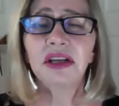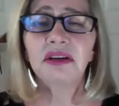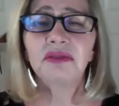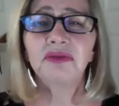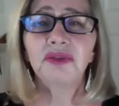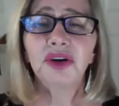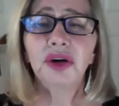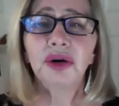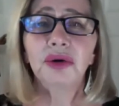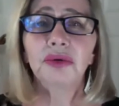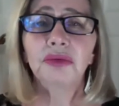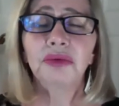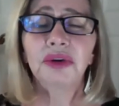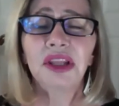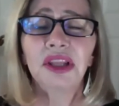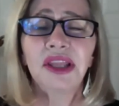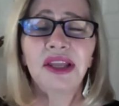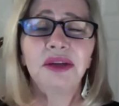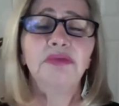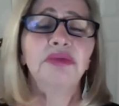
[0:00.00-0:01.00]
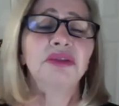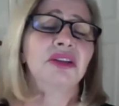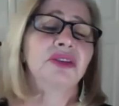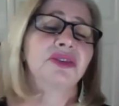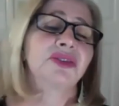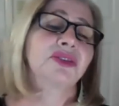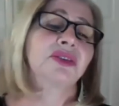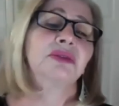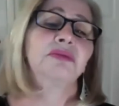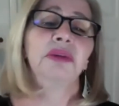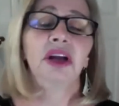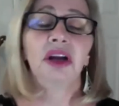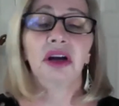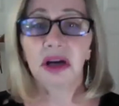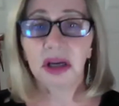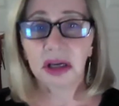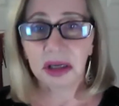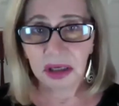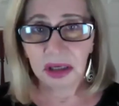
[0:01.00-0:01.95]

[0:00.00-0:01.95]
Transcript: of no labels. Oh my God.